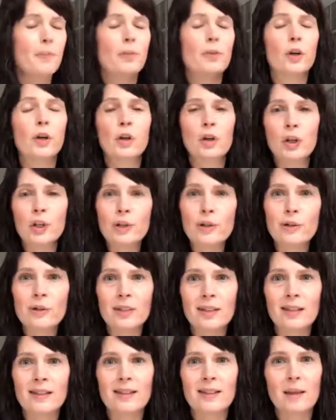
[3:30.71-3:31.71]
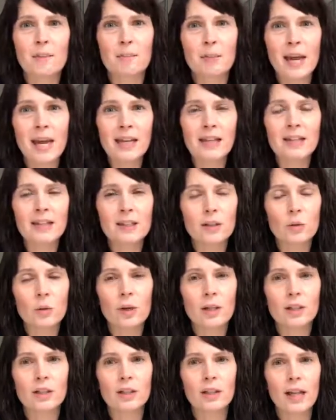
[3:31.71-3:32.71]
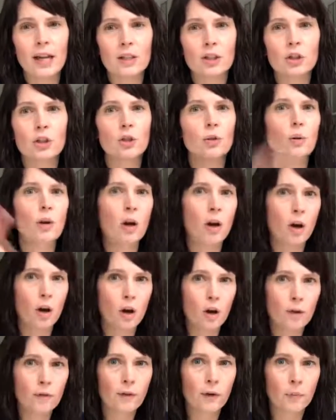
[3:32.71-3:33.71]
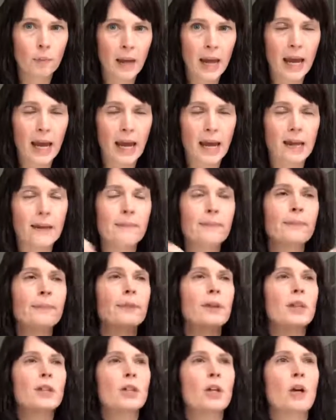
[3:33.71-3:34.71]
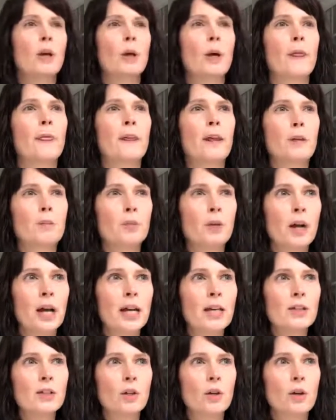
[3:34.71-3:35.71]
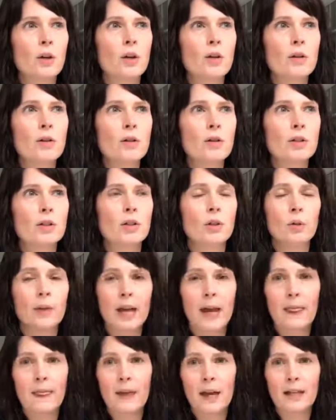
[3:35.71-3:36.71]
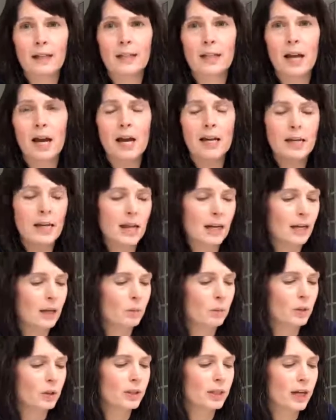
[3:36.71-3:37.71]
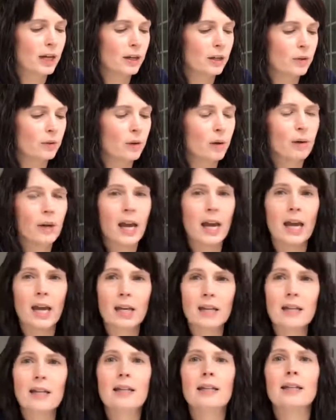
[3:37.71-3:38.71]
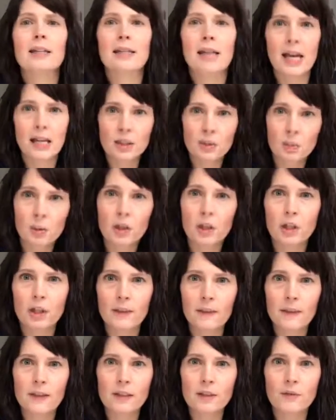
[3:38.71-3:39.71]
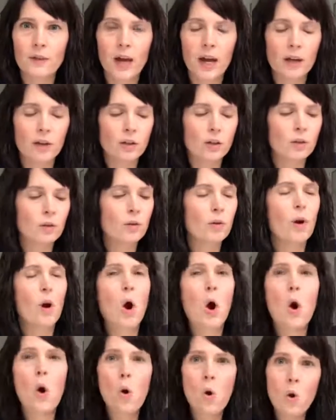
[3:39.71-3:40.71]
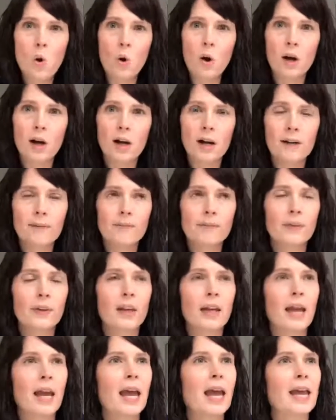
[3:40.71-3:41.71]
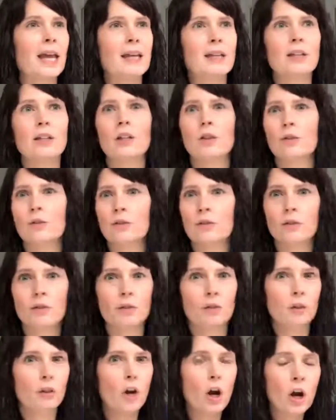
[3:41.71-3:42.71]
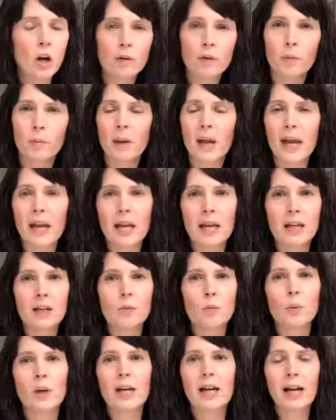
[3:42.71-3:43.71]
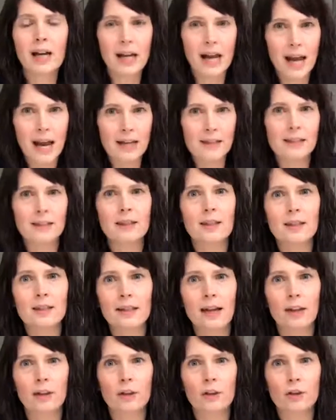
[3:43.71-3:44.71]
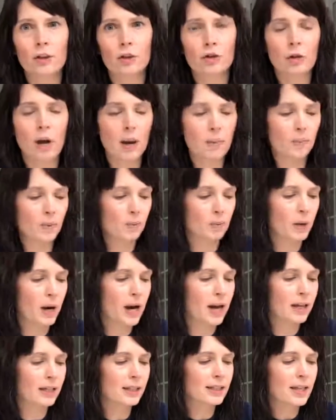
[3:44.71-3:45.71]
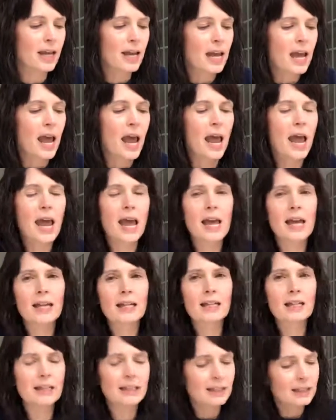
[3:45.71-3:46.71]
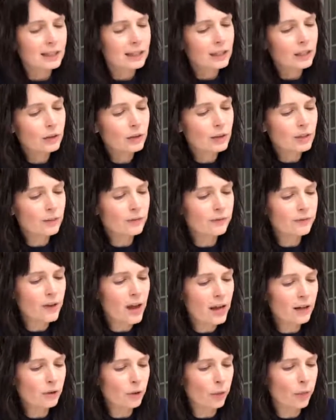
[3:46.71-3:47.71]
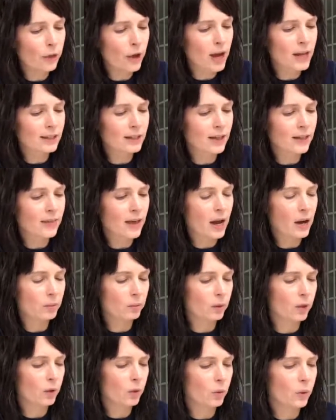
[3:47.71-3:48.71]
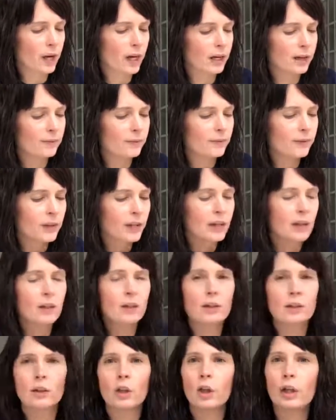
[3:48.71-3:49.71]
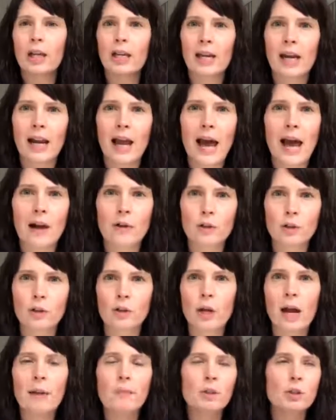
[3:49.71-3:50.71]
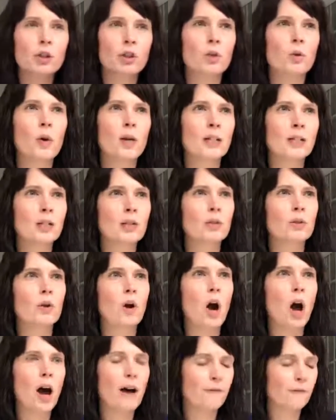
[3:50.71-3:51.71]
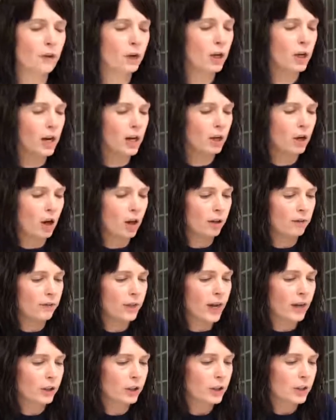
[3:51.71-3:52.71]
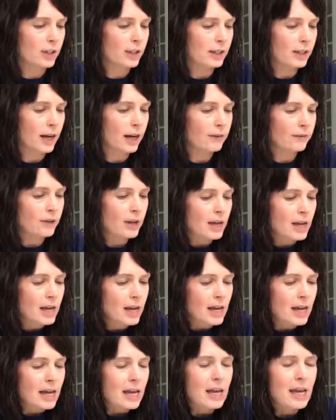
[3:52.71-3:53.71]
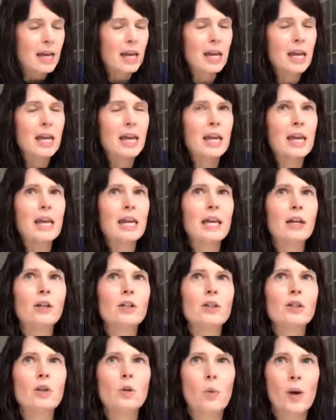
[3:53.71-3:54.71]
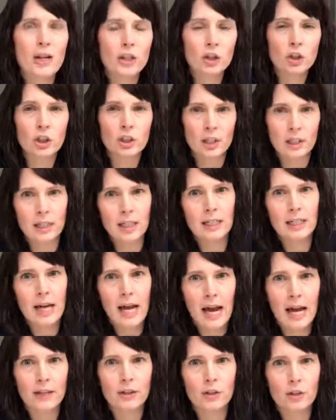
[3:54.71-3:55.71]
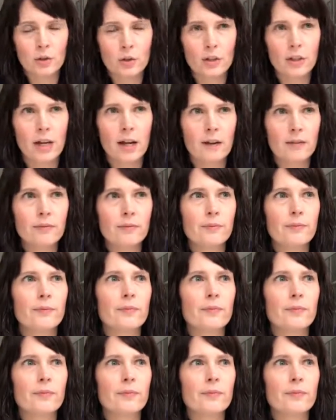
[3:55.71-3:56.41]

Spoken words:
The good news is the bank isn't going to let you overpay. So the appraisal, you'll get that done, and it will tell you, okay, yes, we're good at this value, or hey, you're overpaying, we got to ask the seller to drop the price. And some final thoughts on that real quick, looking at how much you're going to offer and all of that good stuff. Here's the question you need to ask yourself.